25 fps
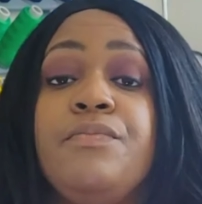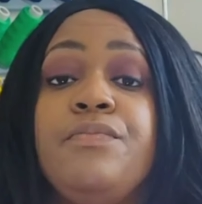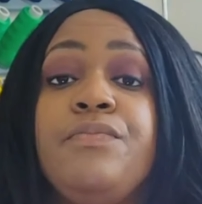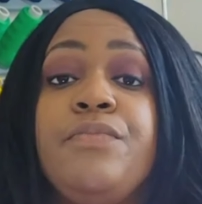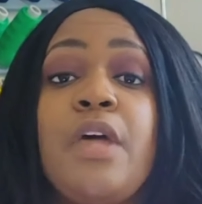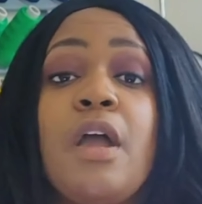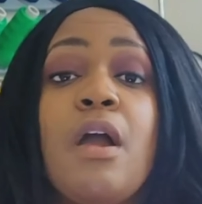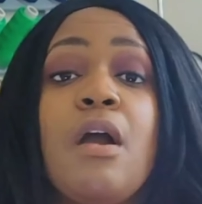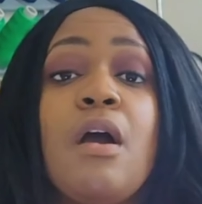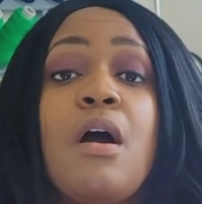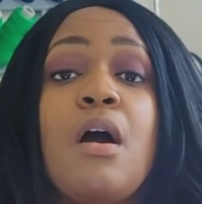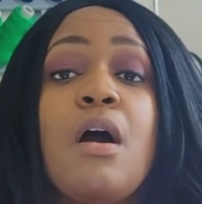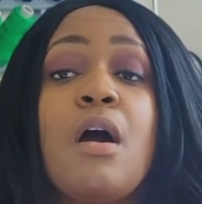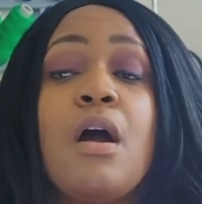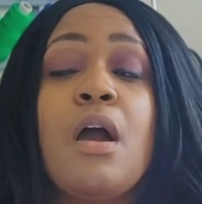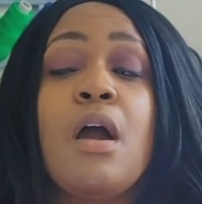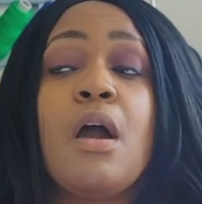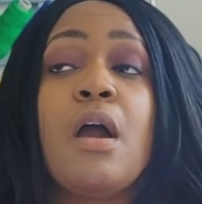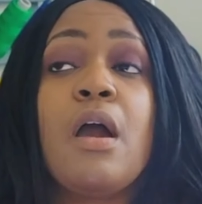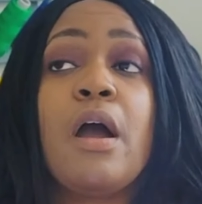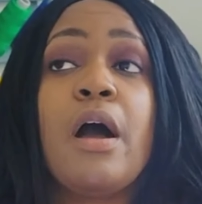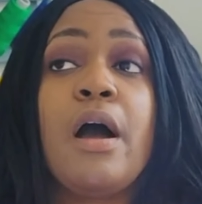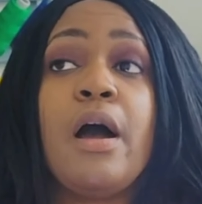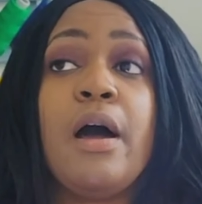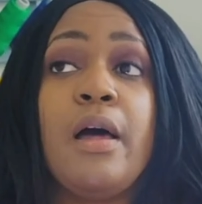There
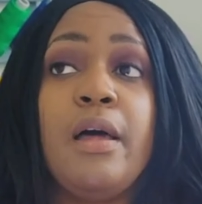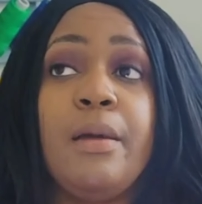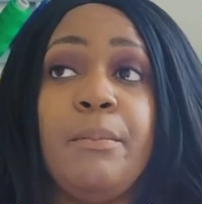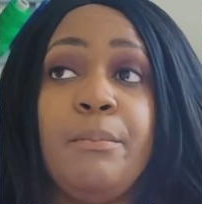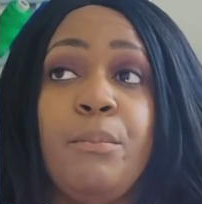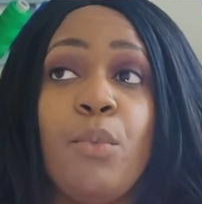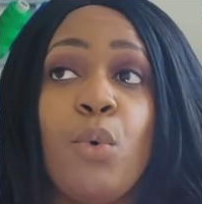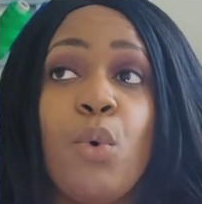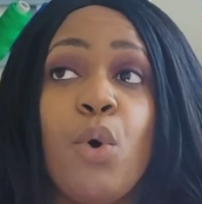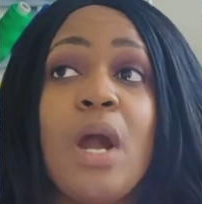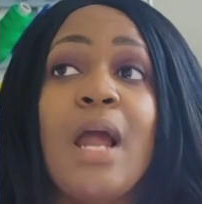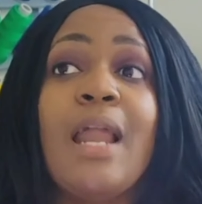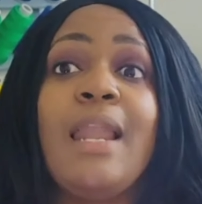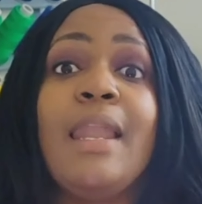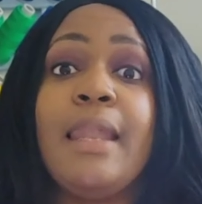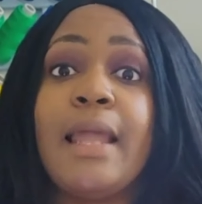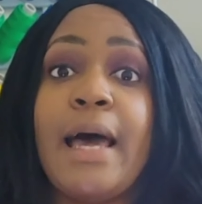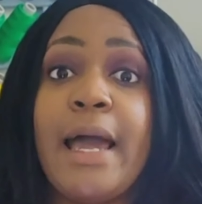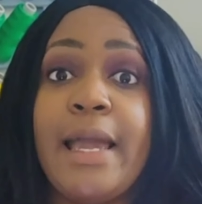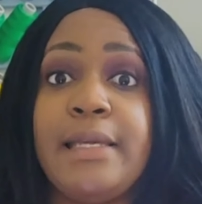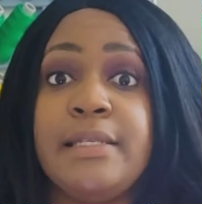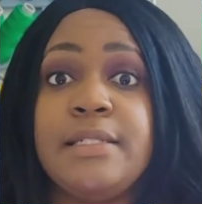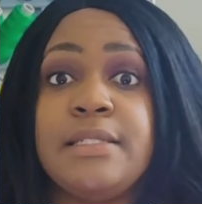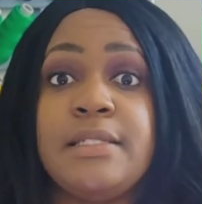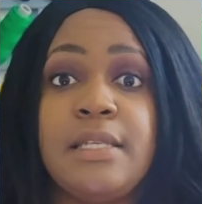are more
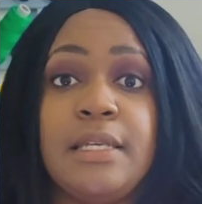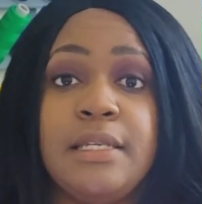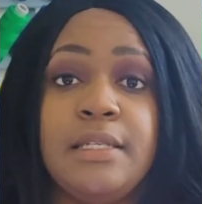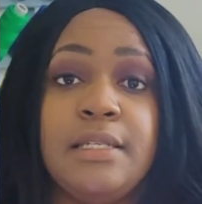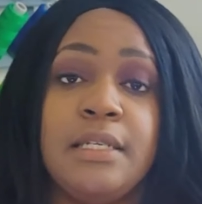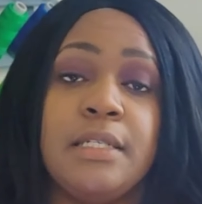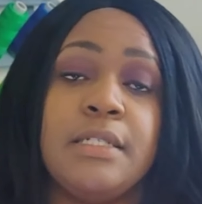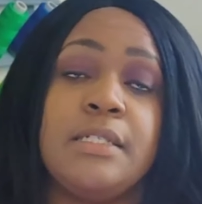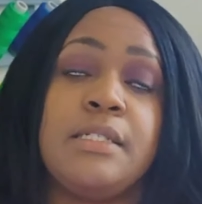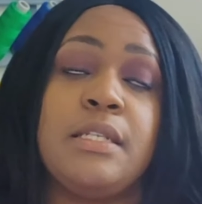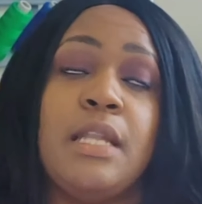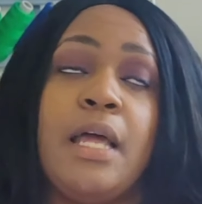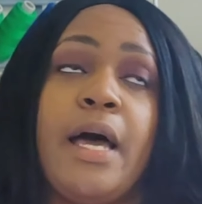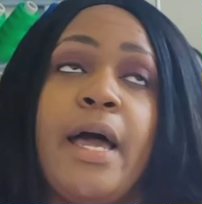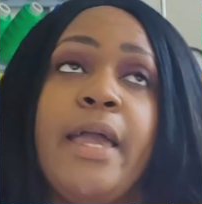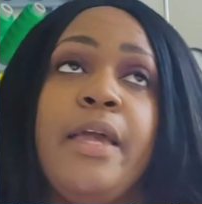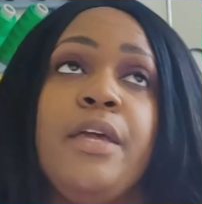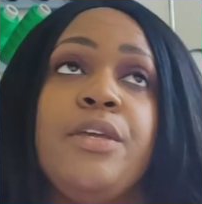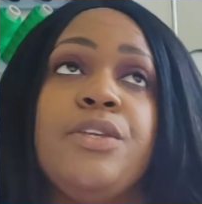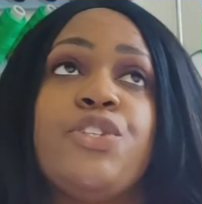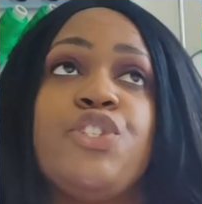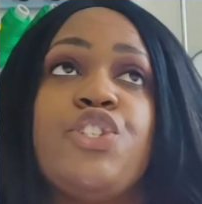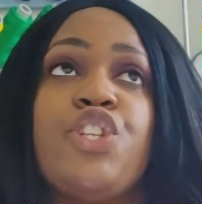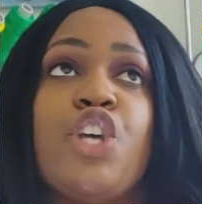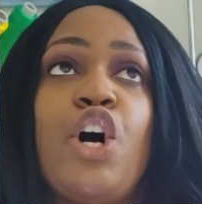likes than
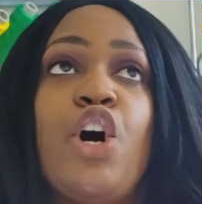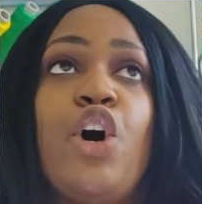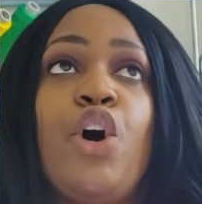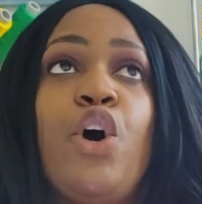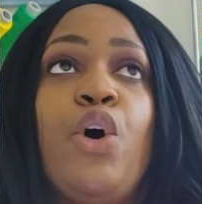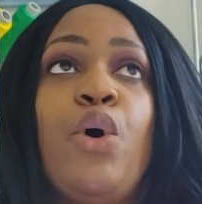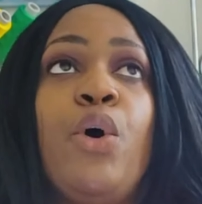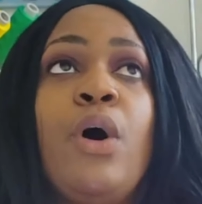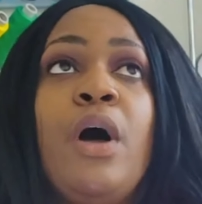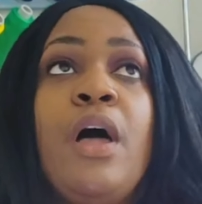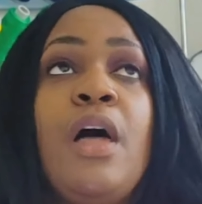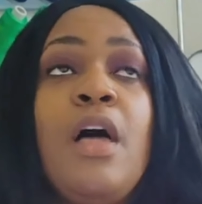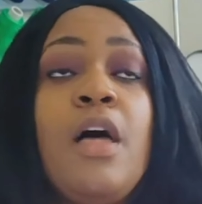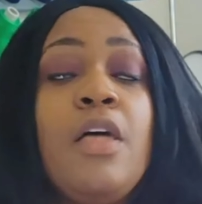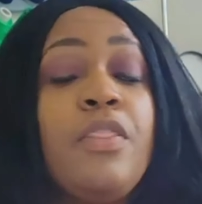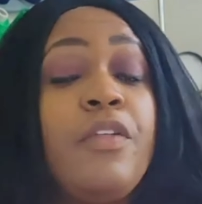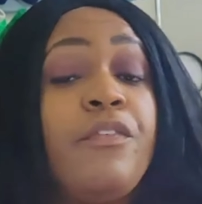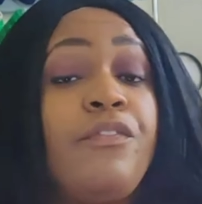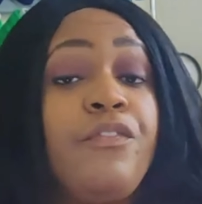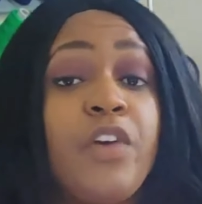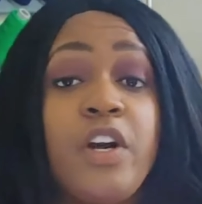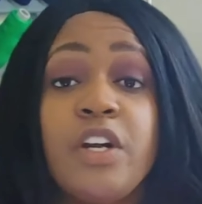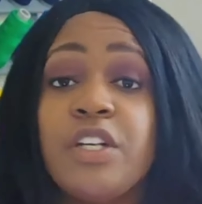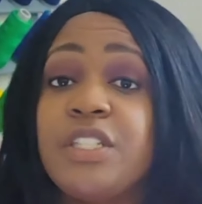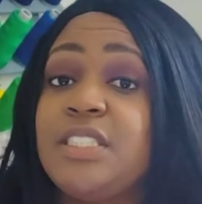dislikes. So the
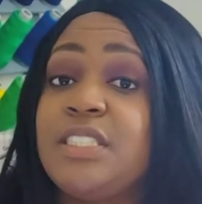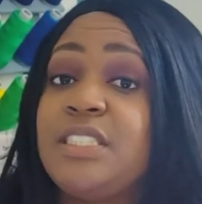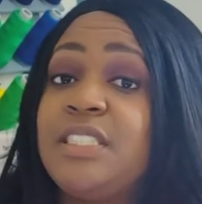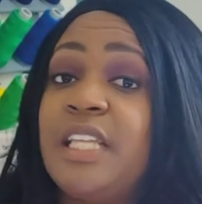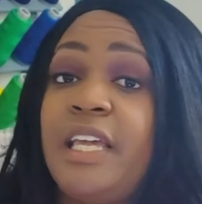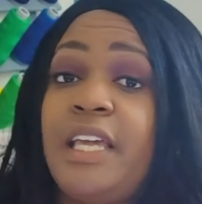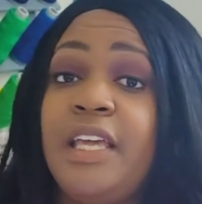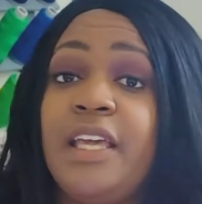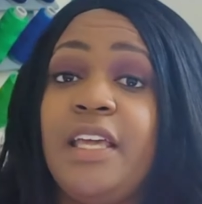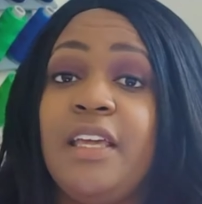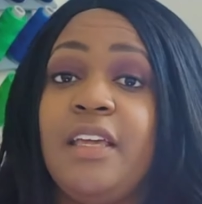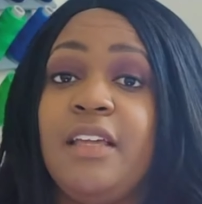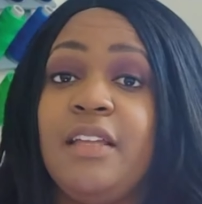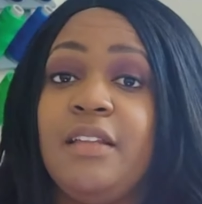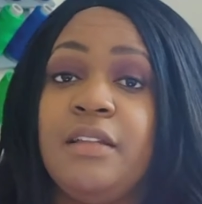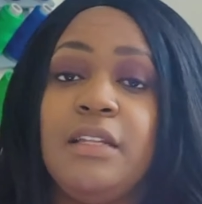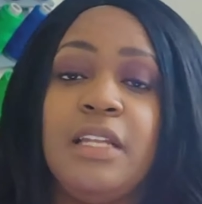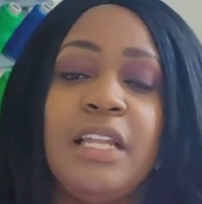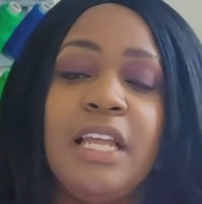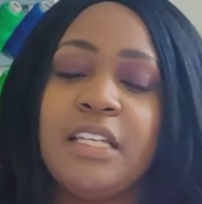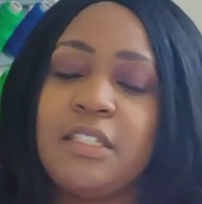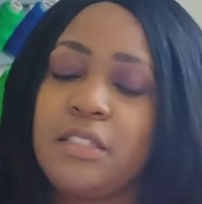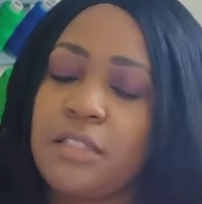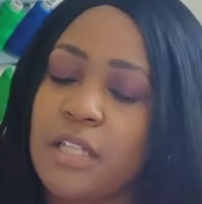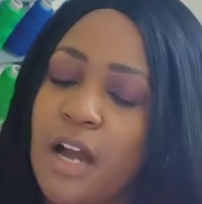first thing,
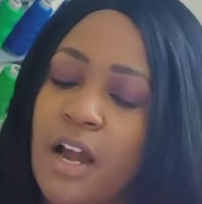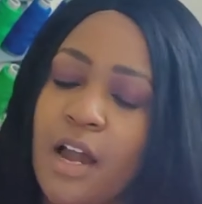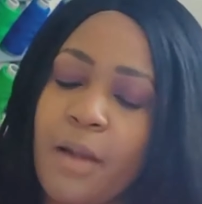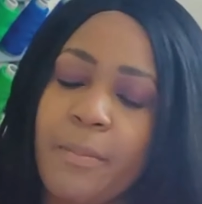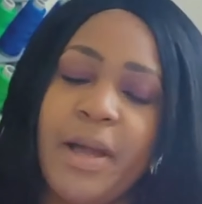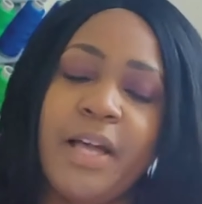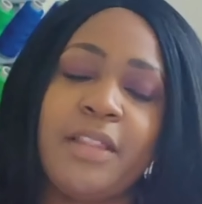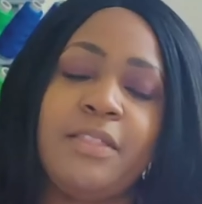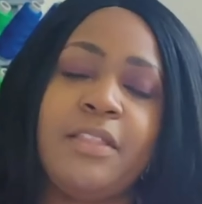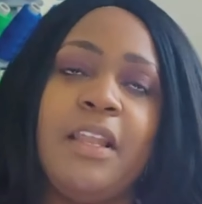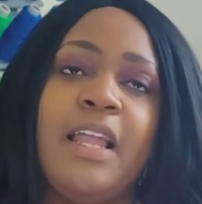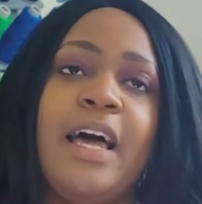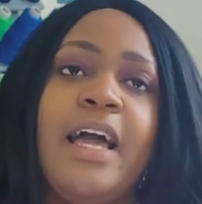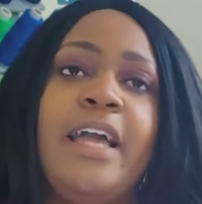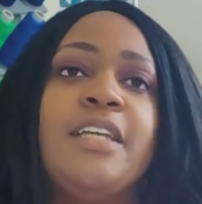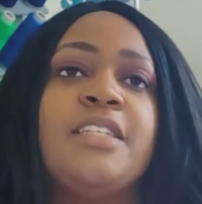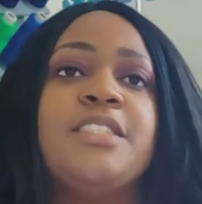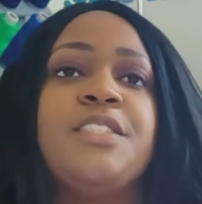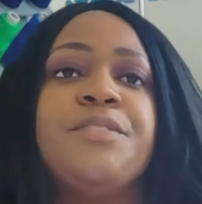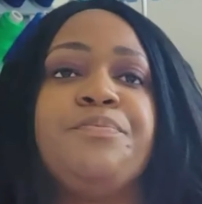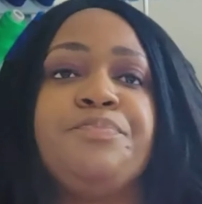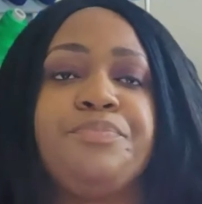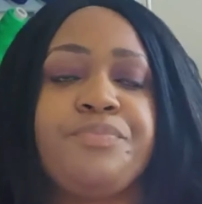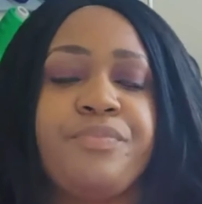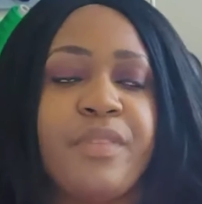let's talk about the
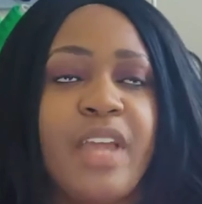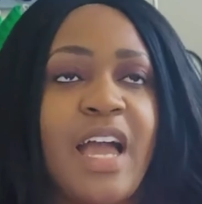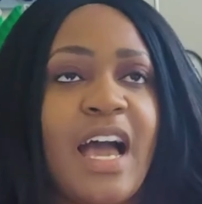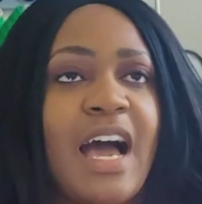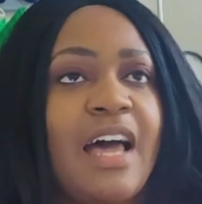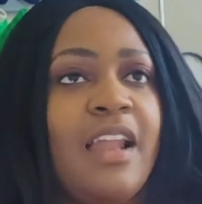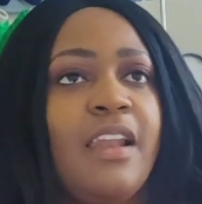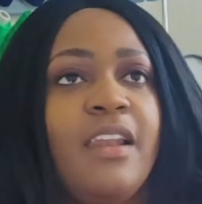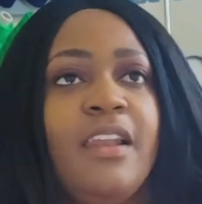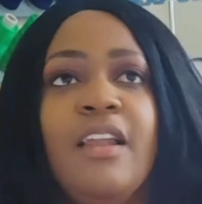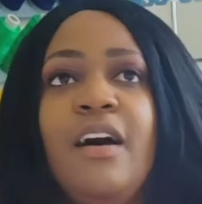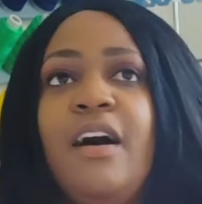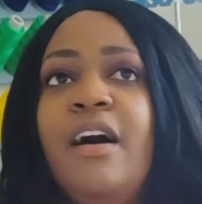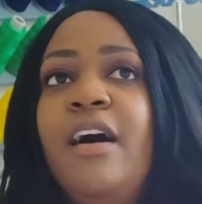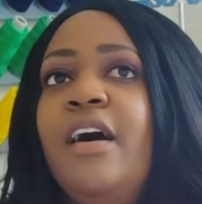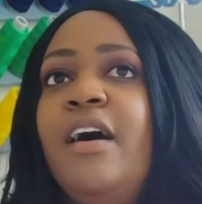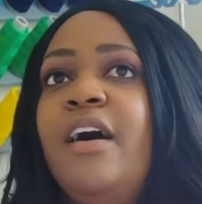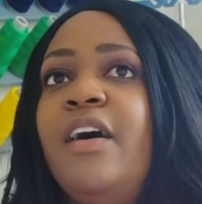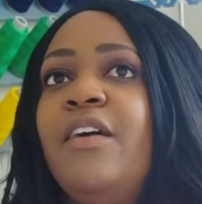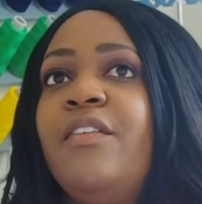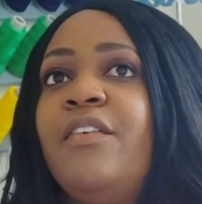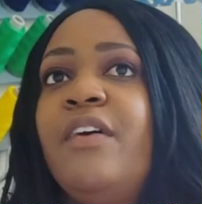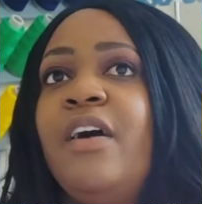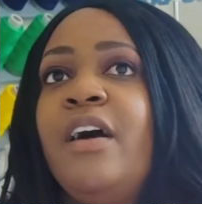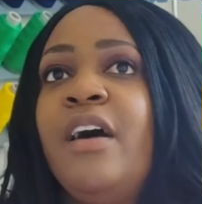likes. I
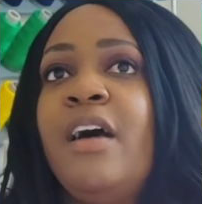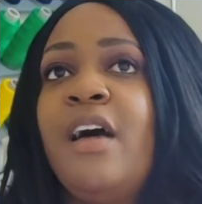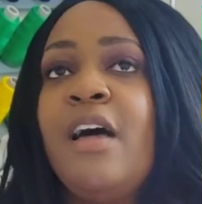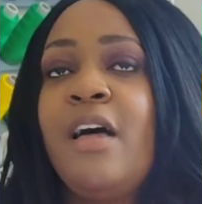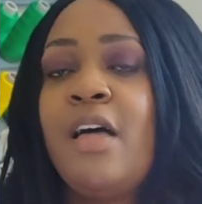love